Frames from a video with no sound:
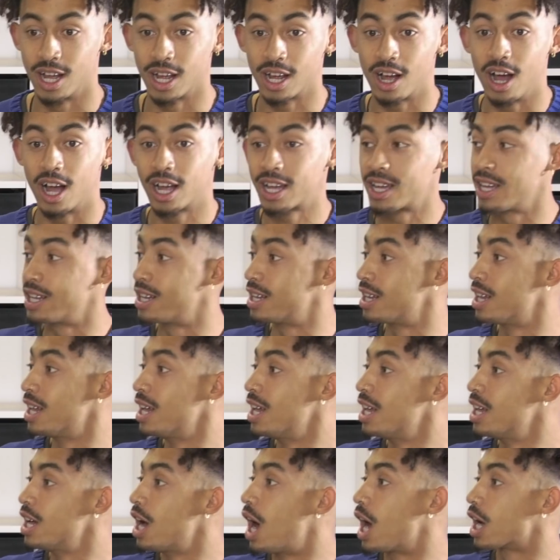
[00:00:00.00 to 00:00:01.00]
like I can
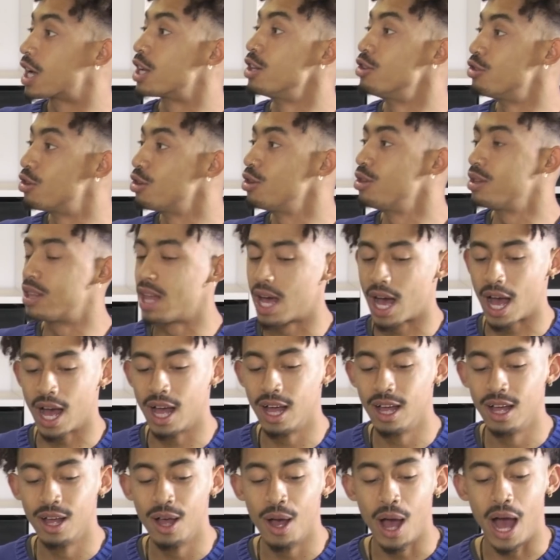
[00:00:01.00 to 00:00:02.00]
do
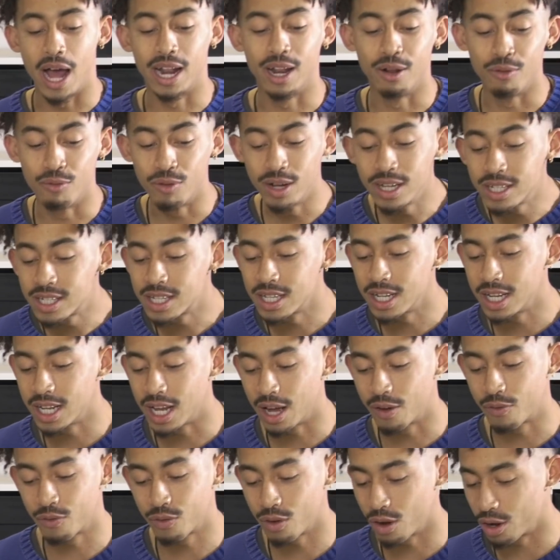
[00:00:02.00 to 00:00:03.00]
that. And then recently
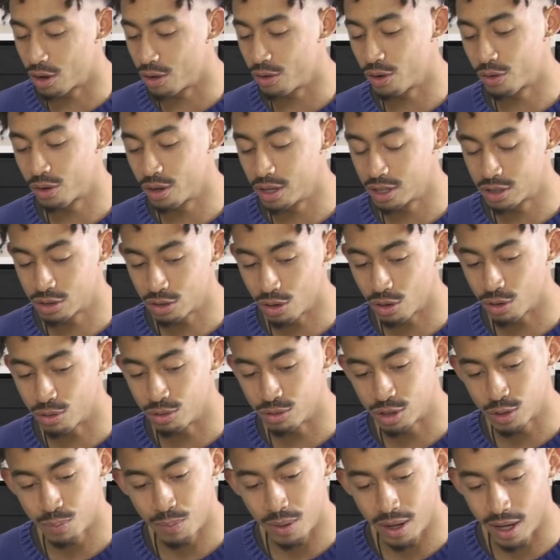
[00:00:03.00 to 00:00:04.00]
I've got this dog
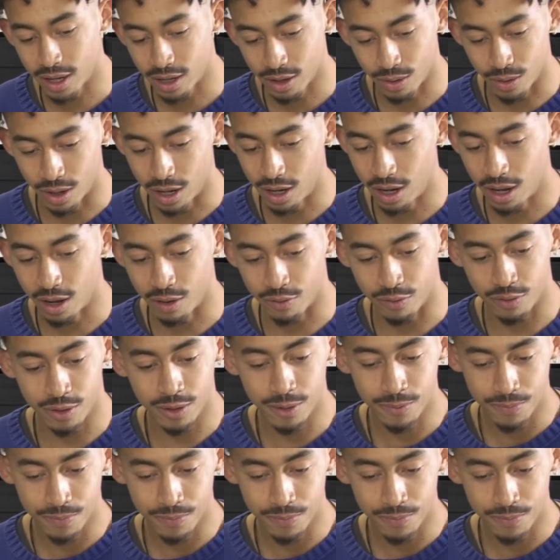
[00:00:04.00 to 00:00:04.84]
called Spike, who I love,